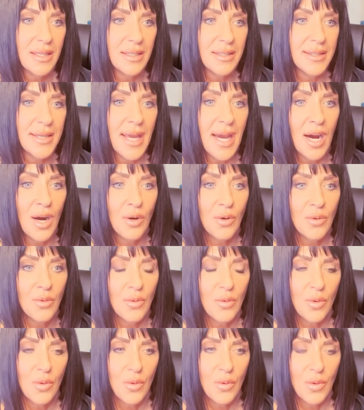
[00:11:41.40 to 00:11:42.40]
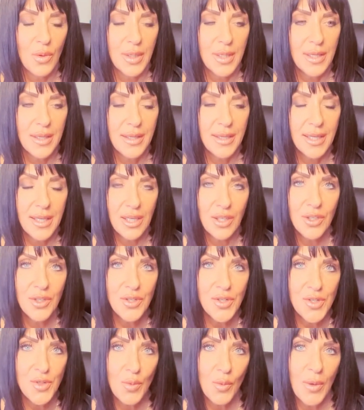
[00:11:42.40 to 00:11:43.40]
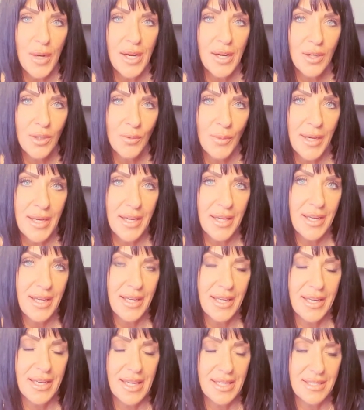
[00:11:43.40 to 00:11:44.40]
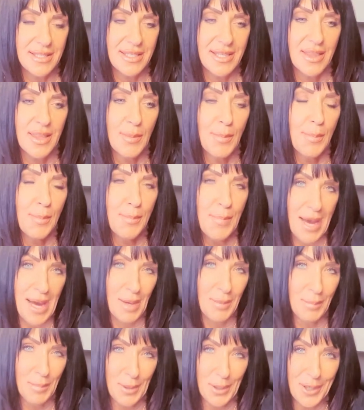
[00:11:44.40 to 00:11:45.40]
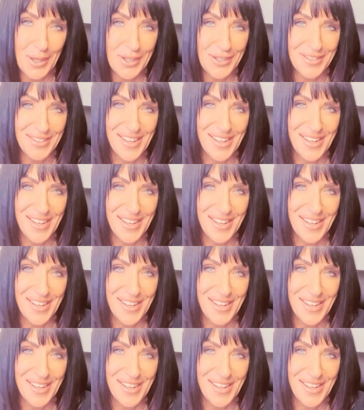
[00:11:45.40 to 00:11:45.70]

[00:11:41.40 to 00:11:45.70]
Now, here's where we get to the bad part.